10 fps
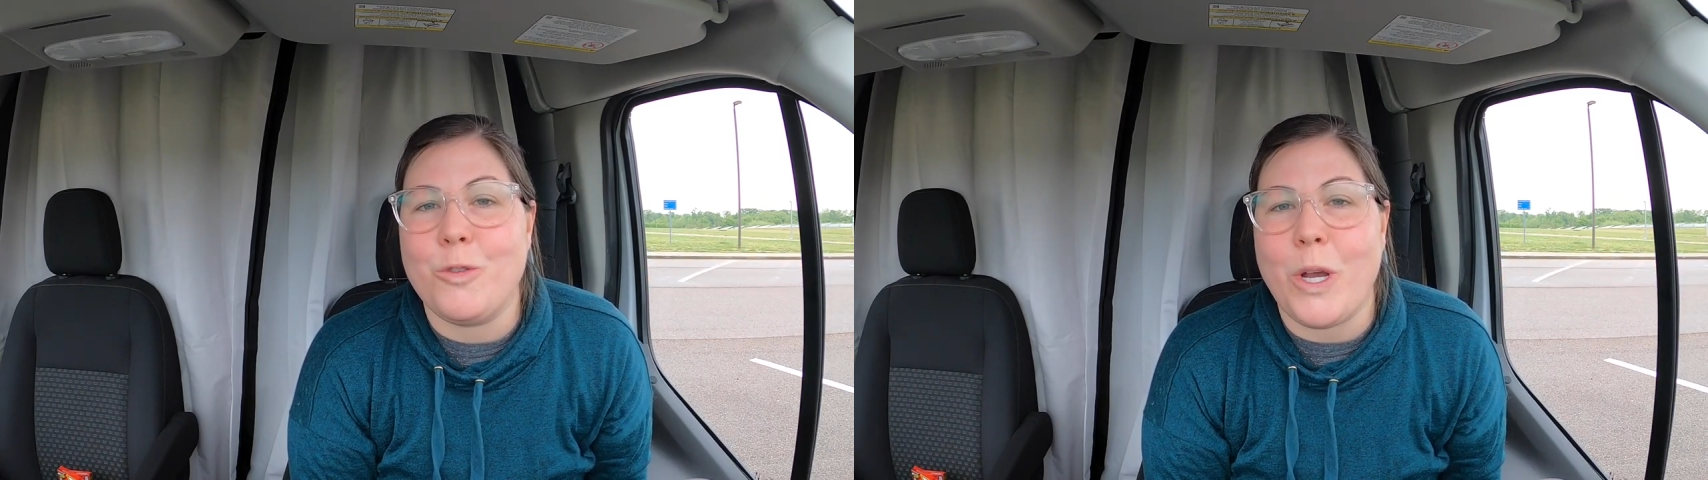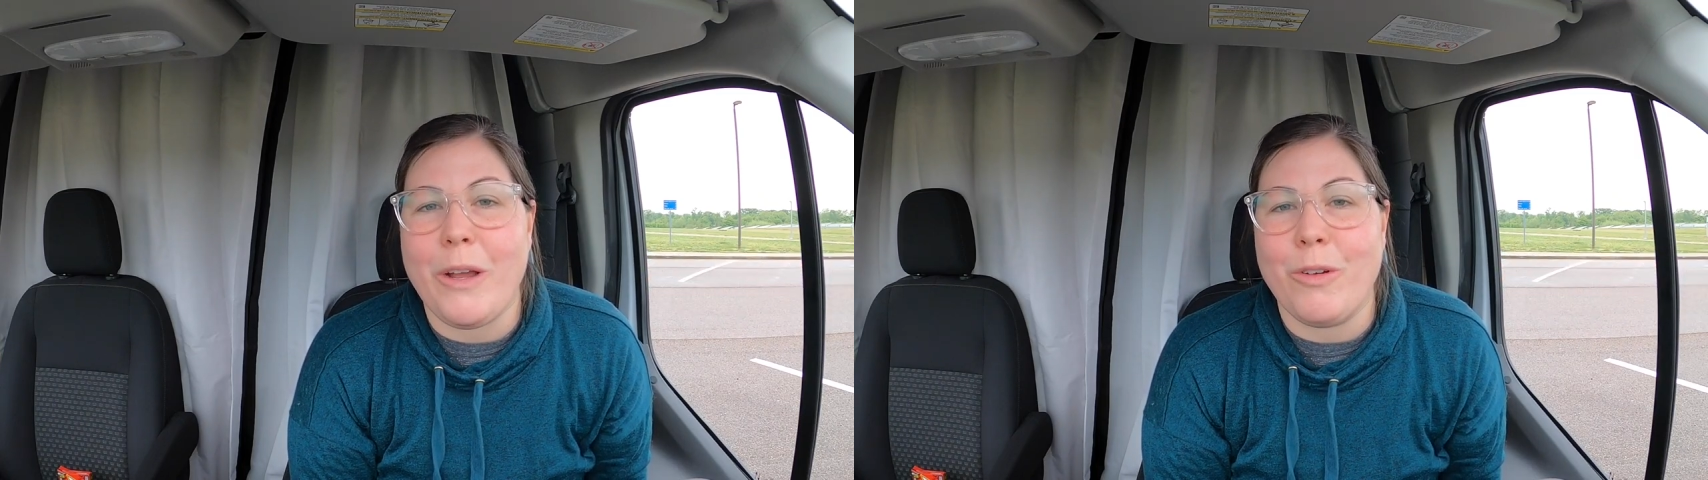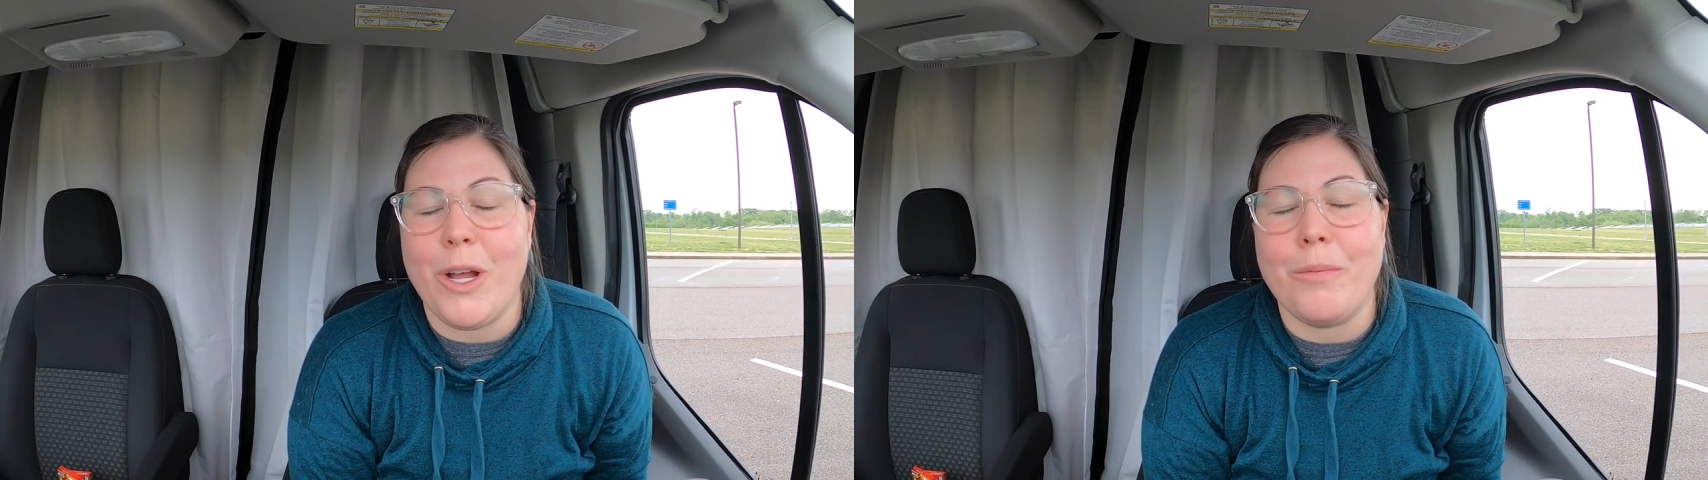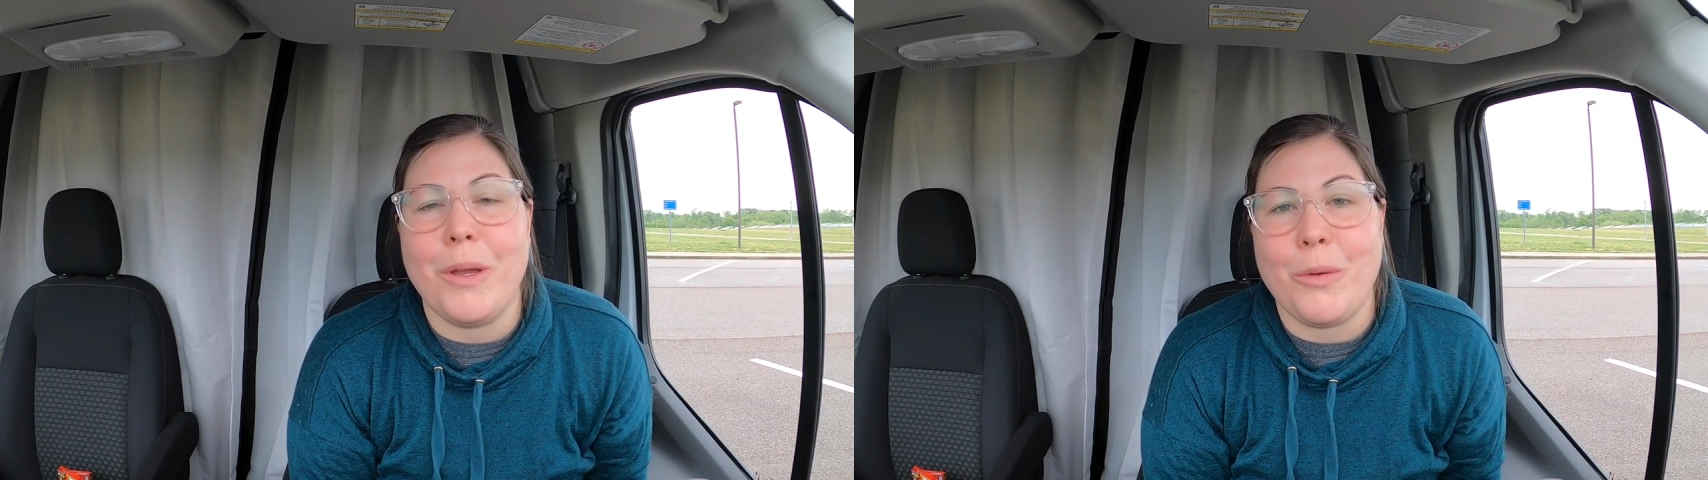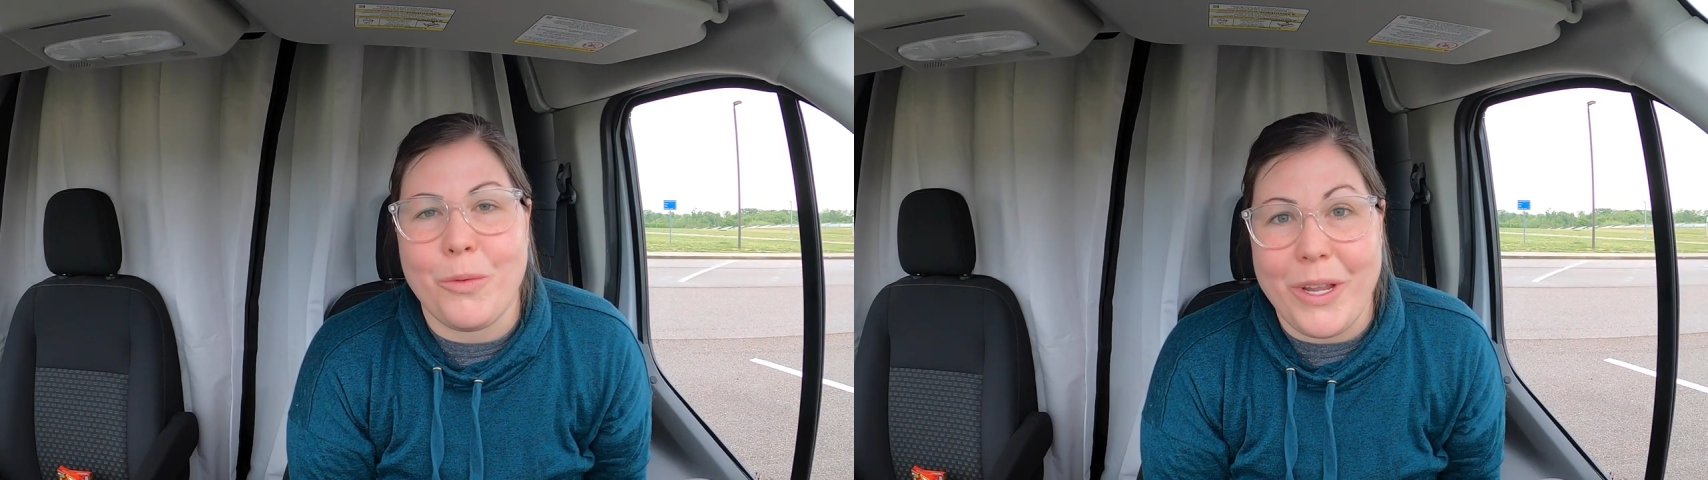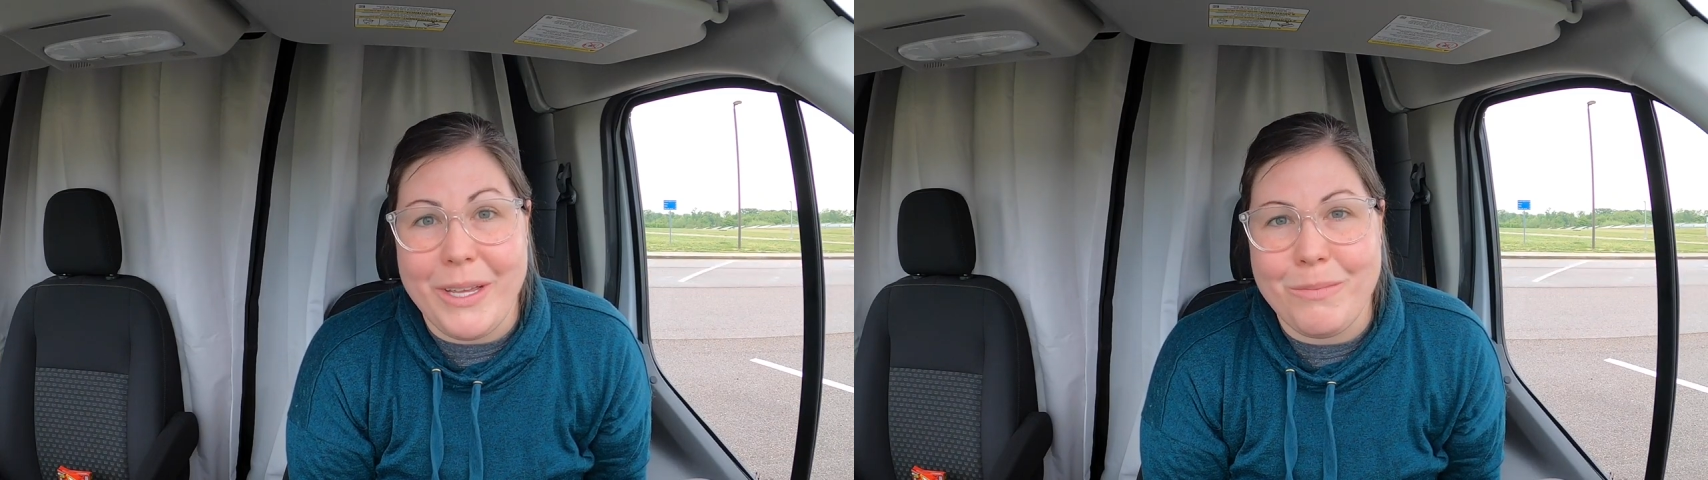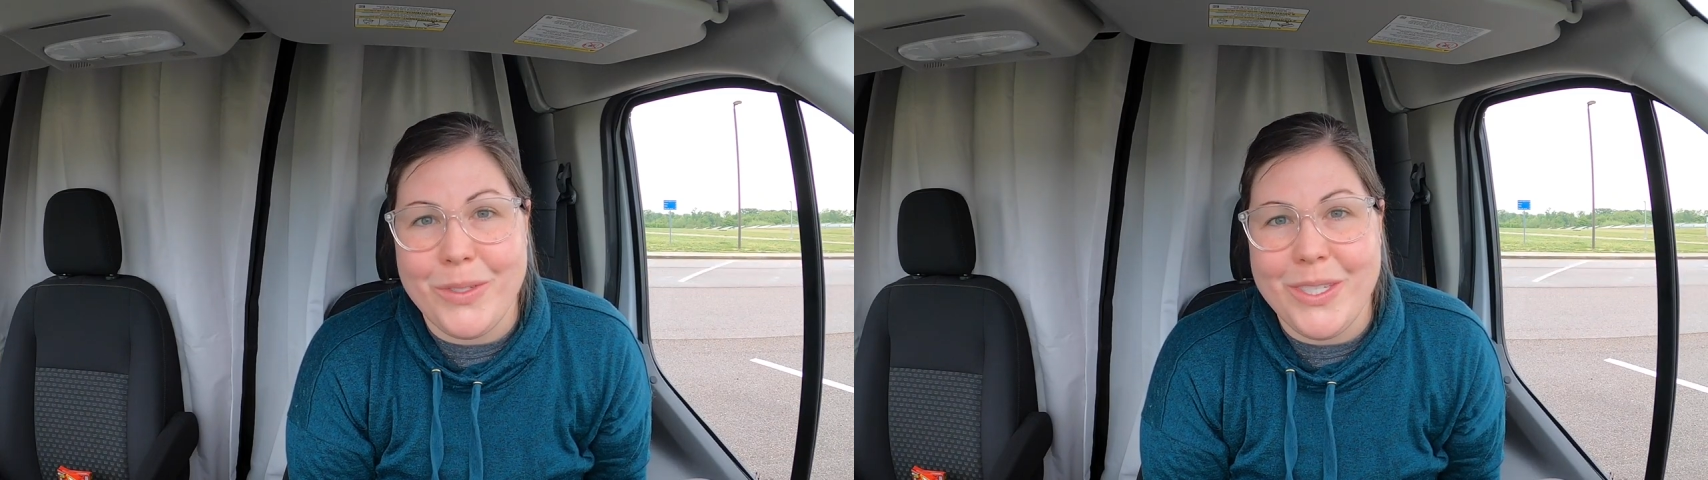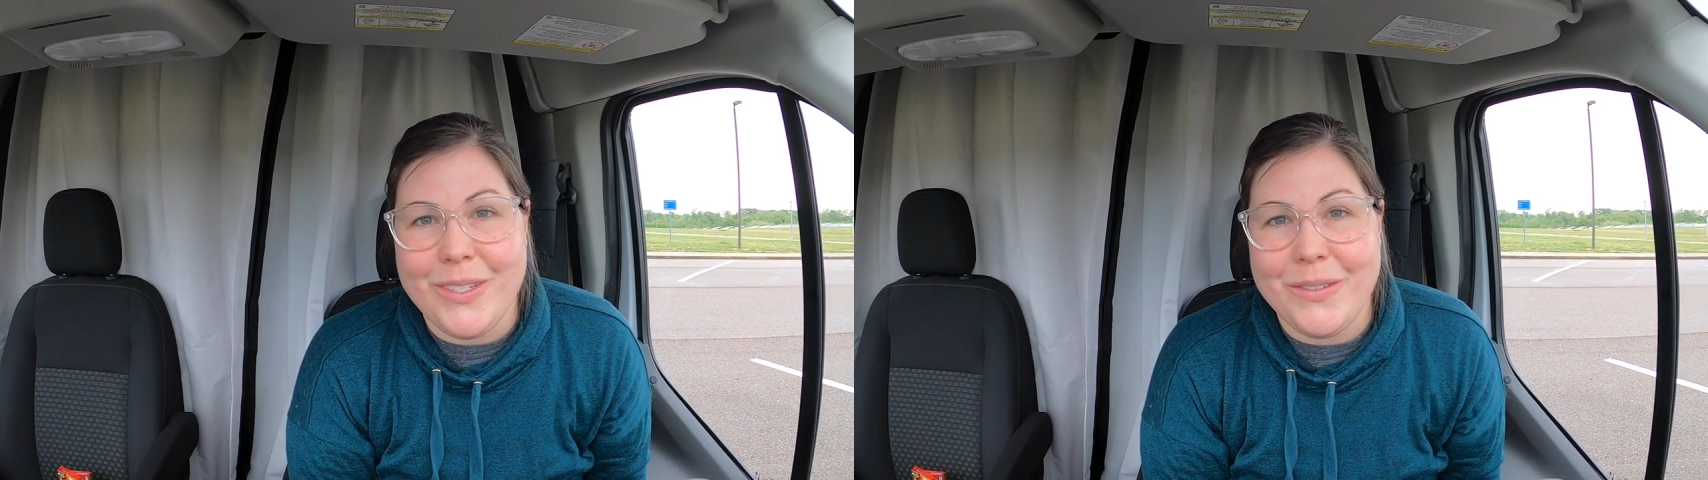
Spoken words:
dry rub ribs.